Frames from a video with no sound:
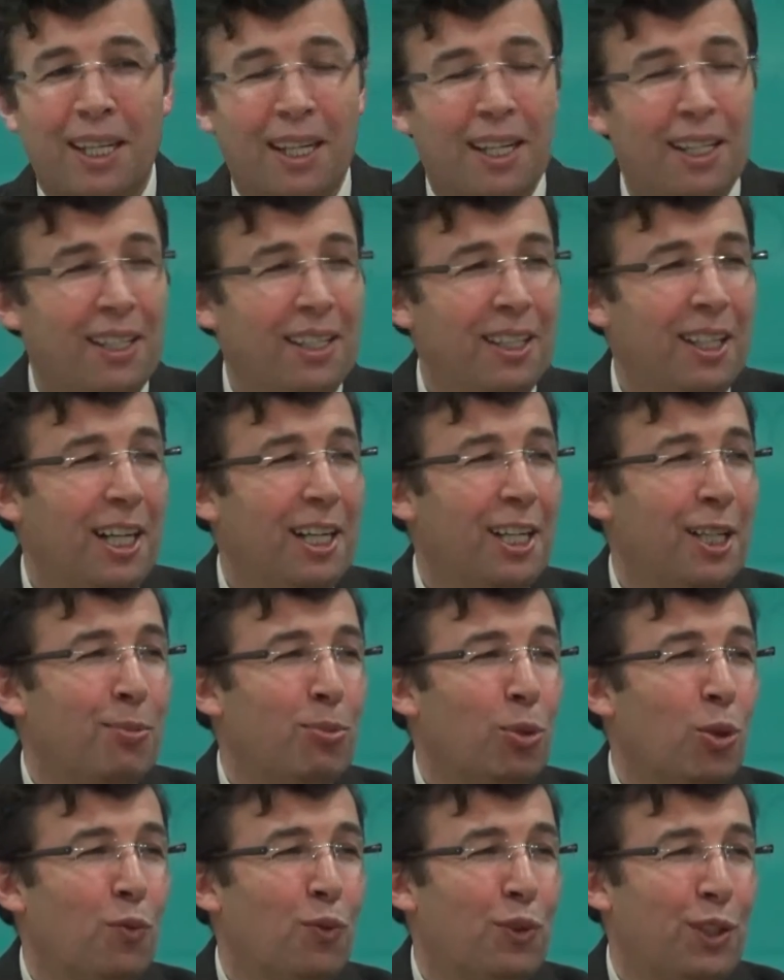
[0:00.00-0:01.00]
And I
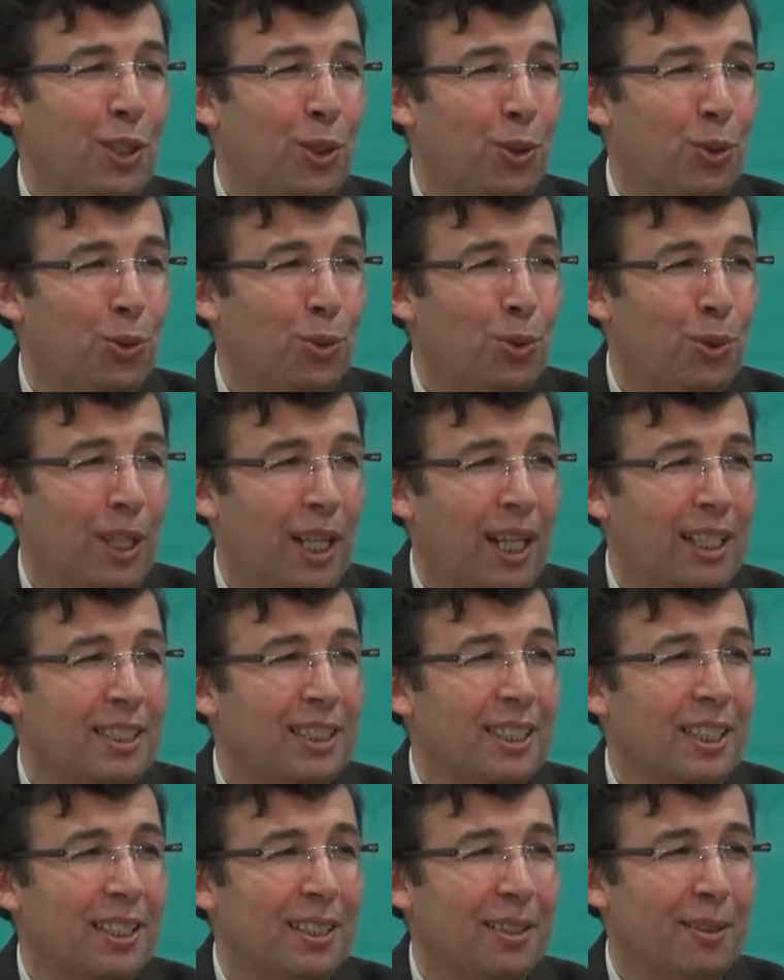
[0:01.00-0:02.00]
am offering you
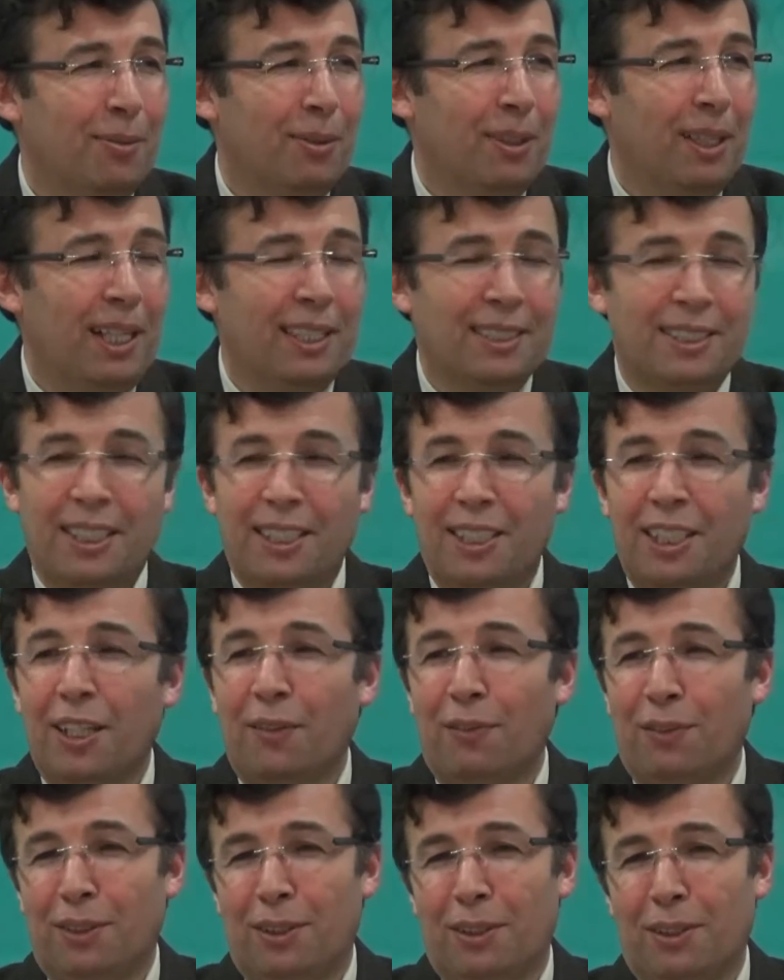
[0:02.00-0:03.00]
as a
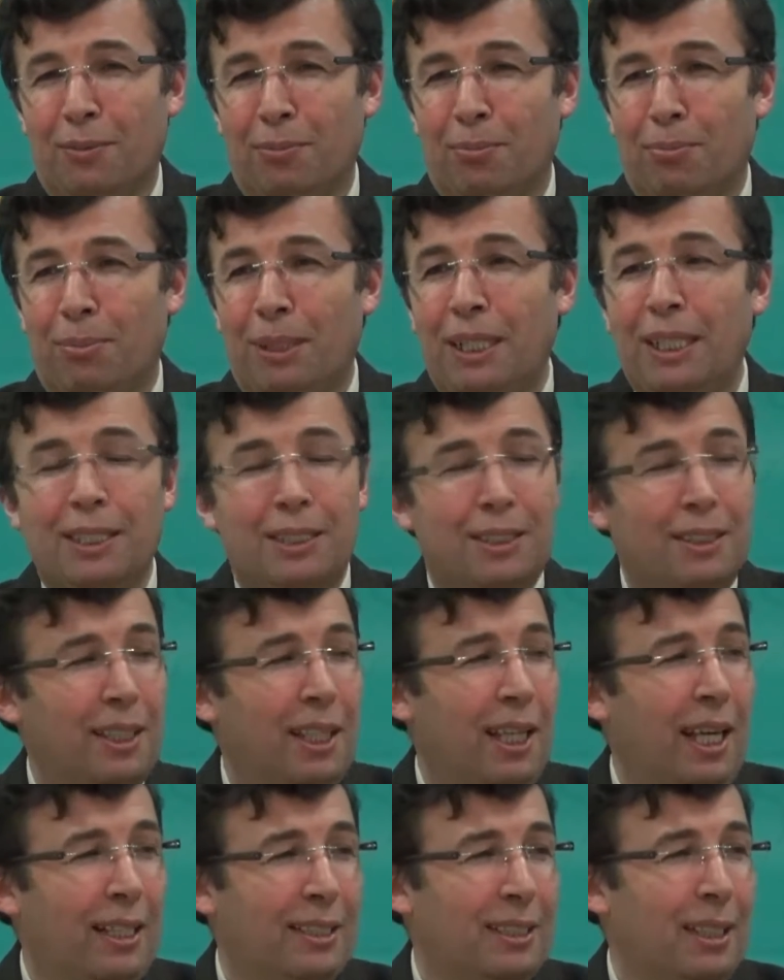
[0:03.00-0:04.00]
gift. Please
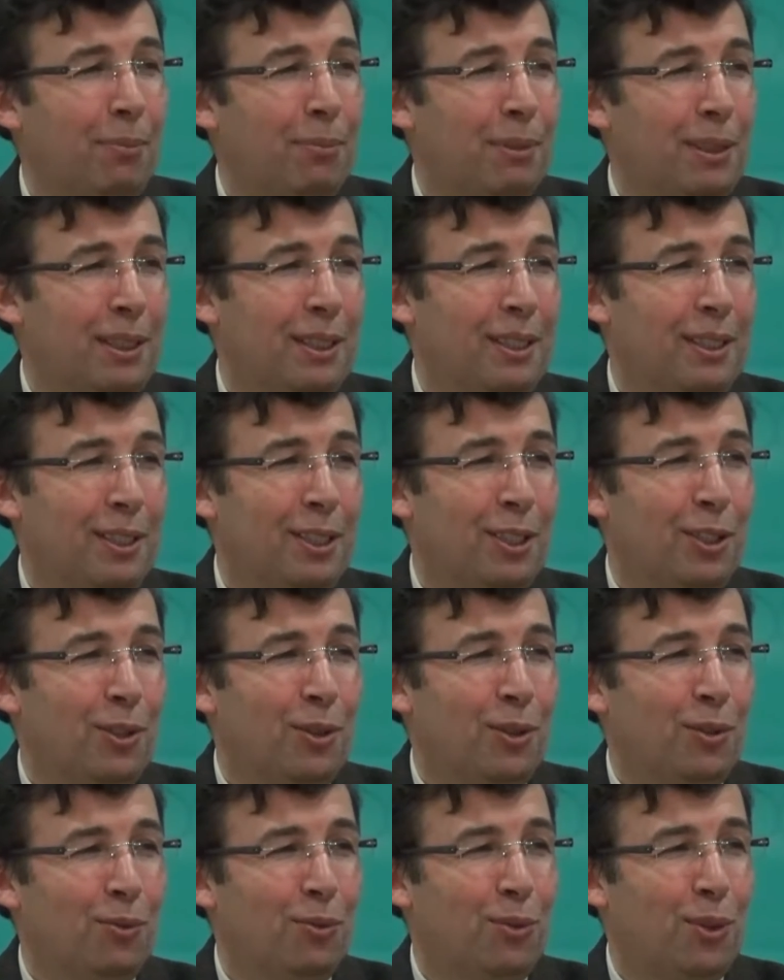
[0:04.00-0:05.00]
accept
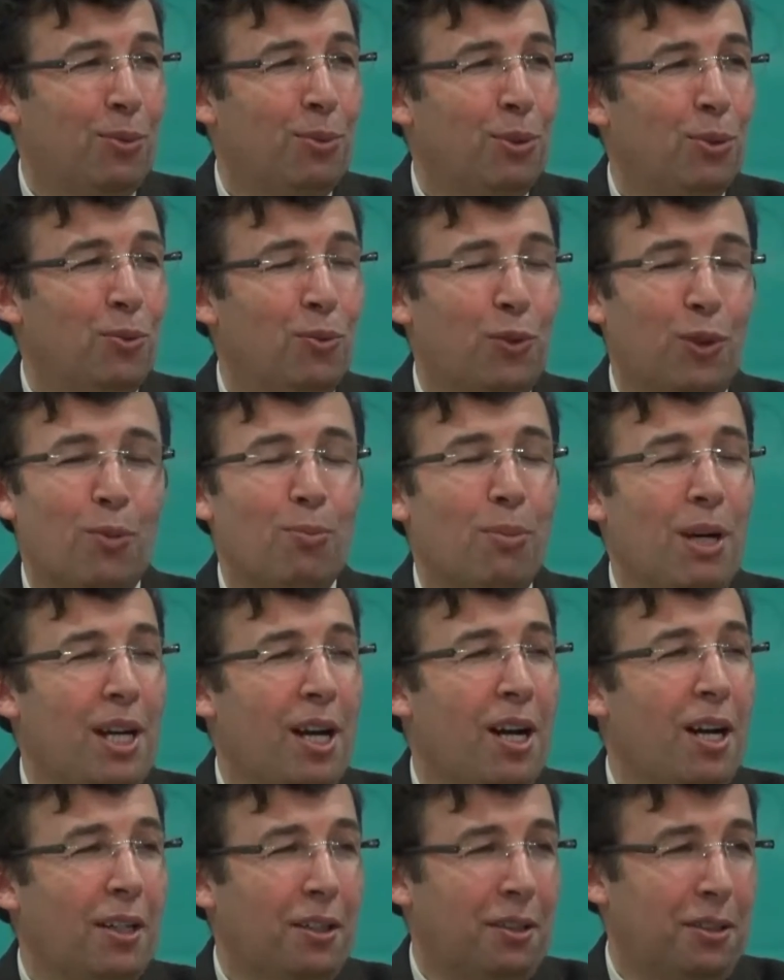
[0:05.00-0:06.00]
from my
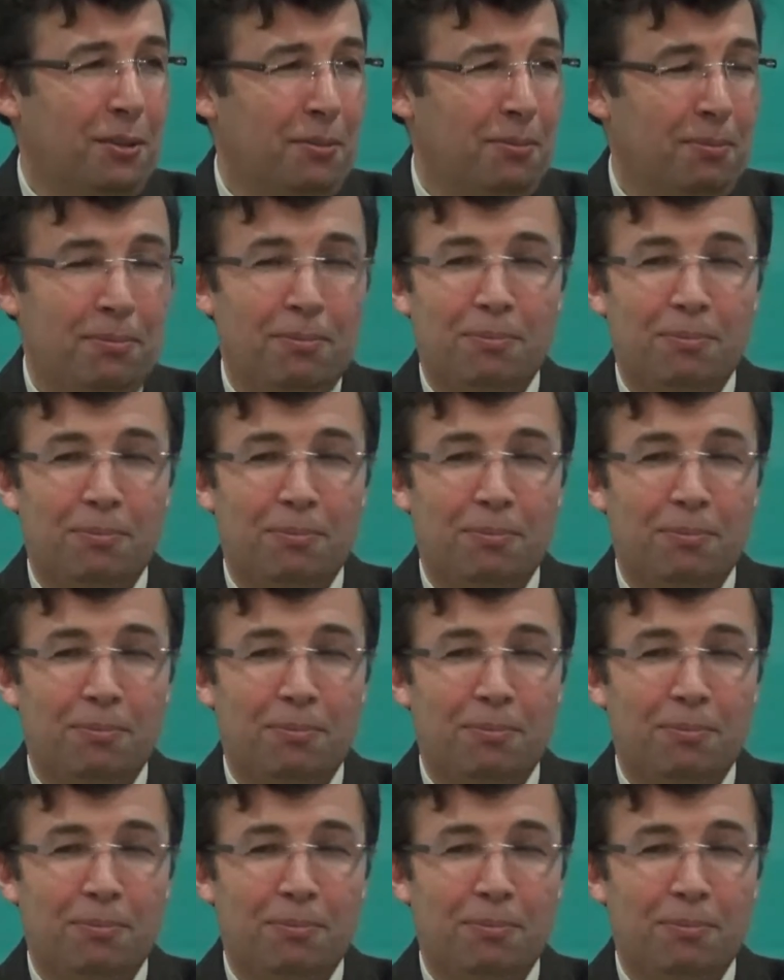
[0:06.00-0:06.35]
heart.